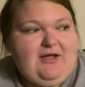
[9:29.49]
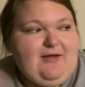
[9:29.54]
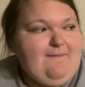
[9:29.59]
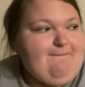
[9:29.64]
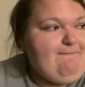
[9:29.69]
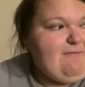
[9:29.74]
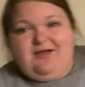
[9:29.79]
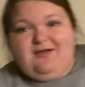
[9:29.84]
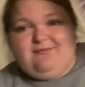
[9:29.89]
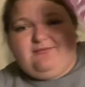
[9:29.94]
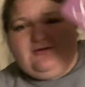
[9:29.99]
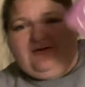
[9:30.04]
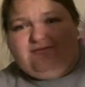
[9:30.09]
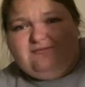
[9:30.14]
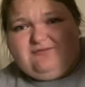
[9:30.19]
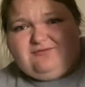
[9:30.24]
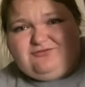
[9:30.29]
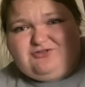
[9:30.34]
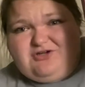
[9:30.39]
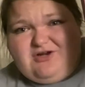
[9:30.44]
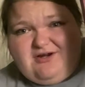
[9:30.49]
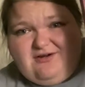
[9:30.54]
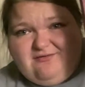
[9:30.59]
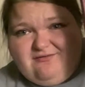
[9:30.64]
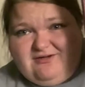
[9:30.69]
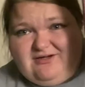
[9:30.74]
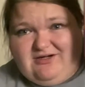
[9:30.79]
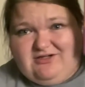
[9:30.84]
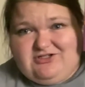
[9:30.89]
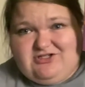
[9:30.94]
But I'm gonna try to
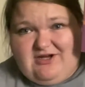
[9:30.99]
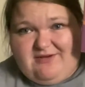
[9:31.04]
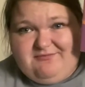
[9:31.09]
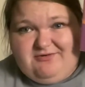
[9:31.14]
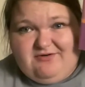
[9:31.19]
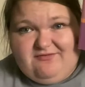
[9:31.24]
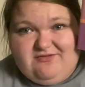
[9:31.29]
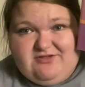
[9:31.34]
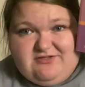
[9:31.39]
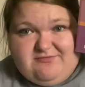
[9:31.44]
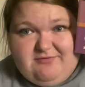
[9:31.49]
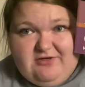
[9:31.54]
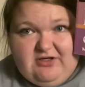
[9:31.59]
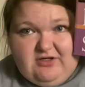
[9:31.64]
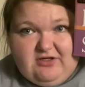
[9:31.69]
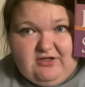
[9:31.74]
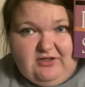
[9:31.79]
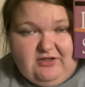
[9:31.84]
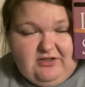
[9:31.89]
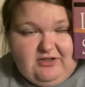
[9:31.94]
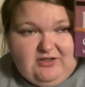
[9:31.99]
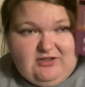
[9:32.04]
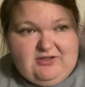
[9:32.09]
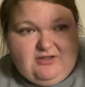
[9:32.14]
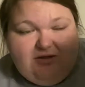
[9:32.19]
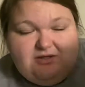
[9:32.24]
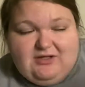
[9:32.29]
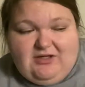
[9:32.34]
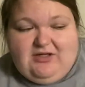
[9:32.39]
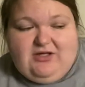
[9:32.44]
read a chapter of this book.
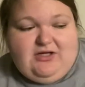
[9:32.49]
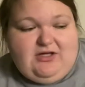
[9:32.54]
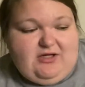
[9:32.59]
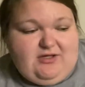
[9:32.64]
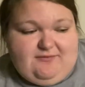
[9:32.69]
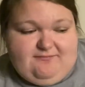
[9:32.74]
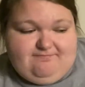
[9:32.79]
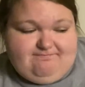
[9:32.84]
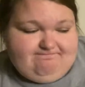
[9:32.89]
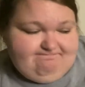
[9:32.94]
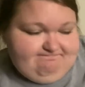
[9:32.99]
Um,